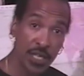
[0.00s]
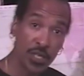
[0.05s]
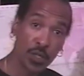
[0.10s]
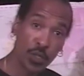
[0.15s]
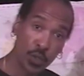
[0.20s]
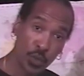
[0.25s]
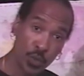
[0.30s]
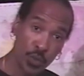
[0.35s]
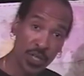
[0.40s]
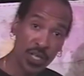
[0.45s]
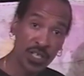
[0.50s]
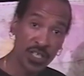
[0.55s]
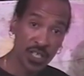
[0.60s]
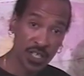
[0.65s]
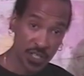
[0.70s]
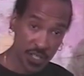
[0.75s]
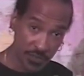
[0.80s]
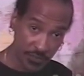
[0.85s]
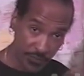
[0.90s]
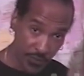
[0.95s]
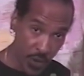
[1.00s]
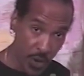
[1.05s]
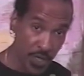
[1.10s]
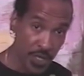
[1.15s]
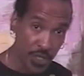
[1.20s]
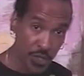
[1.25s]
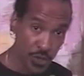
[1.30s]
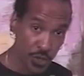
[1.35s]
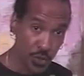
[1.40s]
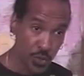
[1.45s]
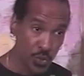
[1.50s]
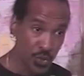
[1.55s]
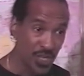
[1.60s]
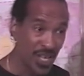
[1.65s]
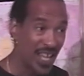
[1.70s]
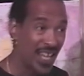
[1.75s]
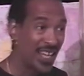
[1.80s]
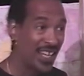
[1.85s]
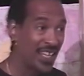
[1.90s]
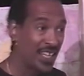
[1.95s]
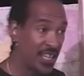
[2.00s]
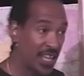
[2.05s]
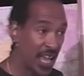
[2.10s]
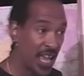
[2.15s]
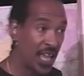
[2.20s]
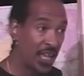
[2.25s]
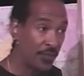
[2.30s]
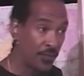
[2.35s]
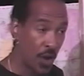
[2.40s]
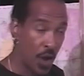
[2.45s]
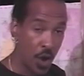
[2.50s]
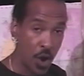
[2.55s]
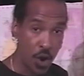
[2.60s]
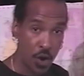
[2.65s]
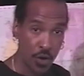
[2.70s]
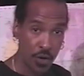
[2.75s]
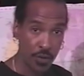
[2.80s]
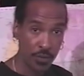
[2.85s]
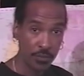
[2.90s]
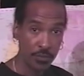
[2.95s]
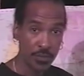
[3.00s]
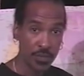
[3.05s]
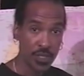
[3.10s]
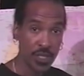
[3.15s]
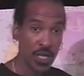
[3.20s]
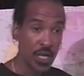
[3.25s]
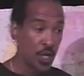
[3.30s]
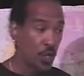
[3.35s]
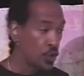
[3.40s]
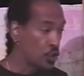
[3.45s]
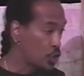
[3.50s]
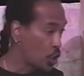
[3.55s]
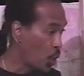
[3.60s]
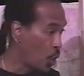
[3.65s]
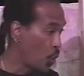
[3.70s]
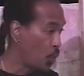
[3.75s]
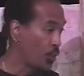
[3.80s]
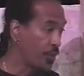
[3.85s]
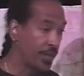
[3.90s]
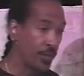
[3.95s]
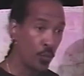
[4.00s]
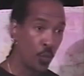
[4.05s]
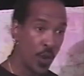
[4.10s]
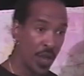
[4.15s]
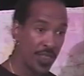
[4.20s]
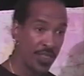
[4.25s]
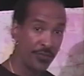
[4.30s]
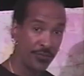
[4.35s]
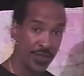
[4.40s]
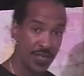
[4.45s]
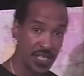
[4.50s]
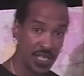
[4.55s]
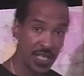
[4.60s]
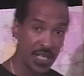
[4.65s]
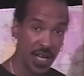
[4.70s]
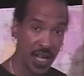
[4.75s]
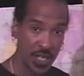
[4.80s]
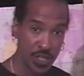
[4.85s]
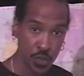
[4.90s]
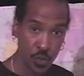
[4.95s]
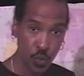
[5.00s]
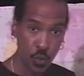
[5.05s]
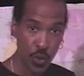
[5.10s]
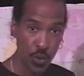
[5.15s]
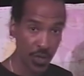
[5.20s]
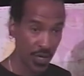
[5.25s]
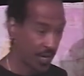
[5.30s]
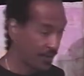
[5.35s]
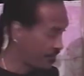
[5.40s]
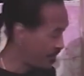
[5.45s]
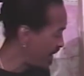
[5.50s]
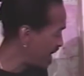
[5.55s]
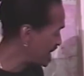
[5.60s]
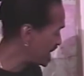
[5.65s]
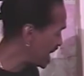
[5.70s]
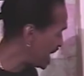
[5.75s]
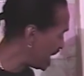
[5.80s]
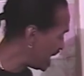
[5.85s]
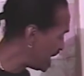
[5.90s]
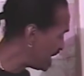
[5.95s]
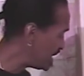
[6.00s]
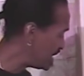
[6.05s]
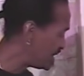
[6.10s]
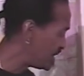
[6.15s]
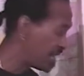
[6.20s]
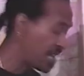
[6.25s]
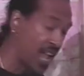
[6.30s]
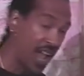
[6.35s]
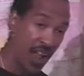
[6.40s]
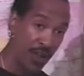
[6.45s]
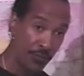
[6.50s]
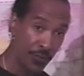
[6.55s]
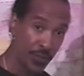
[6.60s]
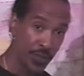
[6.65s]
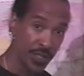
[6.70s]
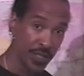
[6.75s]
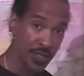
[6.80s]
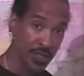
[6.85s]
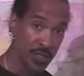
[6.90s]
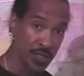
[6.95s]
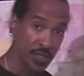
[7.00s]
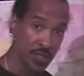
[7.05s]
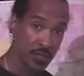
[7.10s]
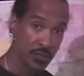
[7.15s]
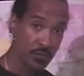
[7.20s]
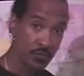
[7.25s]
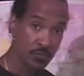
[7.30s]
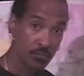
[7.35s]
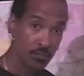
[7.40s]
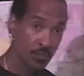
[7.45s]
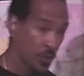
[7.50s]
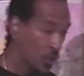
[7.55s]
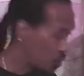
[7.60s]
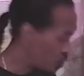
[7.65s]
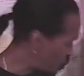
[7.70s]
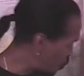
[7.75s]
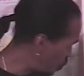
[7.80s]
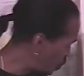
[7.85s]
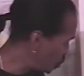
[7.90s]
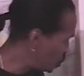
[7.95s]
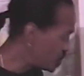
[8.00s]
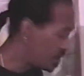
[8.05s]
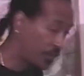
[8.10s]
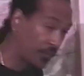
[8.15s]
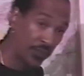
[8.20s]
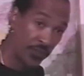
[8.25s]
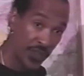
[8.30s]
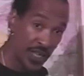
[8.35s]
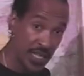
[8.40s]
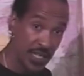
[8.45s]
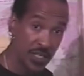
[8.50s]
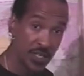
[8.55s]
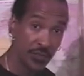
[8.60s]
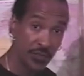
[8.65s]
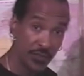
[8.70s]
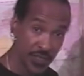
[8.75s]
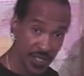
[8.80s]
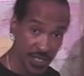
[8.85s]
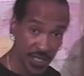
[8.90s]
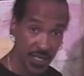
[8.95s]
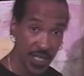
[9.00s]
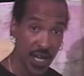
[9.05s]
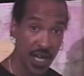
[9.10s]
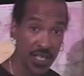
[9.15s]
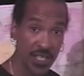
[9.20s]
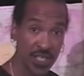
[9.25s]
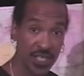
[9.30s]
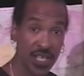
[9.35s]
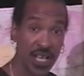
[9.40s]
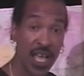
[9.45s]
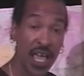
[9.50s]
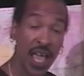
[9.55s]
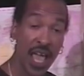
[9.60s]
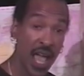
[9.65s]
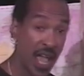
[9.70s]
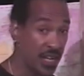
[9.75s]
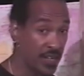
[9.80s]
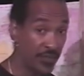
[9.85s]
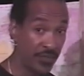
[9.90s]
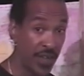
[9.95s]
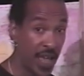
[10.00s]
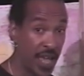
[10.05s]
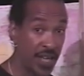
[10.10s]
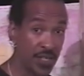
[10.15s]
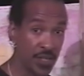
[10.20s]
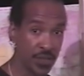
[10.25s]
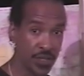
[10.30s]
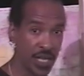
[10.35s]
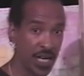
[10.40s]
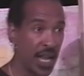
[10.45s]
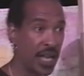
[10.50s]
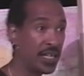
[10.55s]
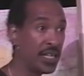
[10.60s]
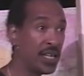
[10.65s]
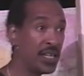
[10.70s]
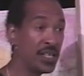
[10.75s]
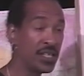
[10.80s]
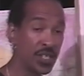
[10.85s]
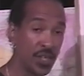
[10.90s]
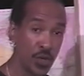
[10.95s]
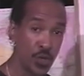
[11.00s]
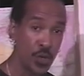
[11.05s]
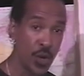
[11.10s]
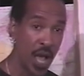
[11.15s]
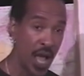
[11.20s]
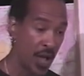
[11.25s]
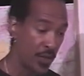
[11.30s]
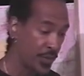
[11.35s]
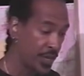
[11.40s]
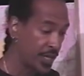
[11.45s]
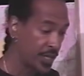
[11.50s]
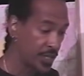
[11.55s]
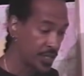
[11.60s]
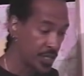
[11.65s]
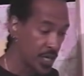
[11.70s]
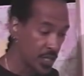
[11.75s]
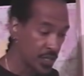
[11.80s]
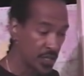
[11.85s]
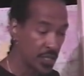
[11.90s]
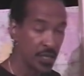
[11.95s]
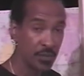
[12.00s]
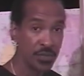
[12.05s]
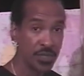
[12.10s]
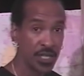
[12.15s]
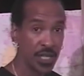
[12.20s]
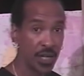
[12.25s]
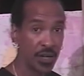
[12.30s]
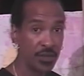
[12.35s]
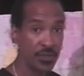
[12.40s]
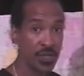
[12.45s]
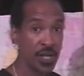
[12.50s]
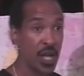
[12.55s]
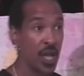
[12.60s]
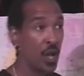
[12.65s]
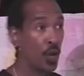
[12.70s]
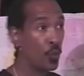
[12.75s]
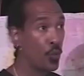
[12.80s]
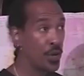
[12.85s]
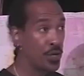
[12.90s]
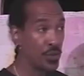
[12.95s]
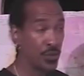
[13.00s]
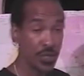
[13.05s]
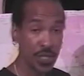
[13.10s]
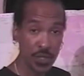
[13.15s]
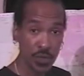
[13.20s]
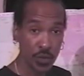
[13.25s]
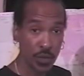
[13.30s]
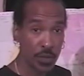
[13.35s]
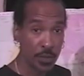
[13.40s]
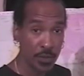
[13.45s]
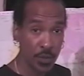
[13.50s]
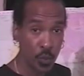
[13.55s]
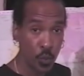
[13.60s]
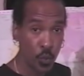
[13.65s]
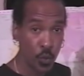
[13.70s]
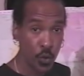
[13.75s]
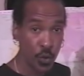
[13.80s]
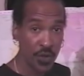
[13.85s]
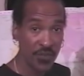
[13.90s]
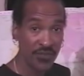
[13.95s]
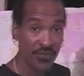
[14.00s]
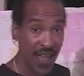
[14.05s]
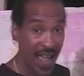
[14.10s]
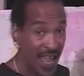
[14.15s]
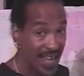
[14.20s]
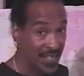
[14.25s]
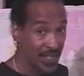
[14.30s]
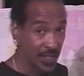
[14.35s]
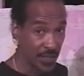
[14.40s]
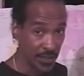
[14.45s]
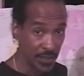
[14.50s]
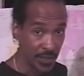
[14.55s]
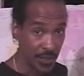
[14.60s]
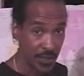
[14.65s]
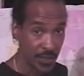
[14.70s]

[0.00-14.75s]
including the Sephardic Jews, gave arms, told them where the Visigoths were, in fact aided the Africans to defeat the Visigoths and the Vandals. And I needn't tell you how they conducted themselves. When you just look up the word vandal,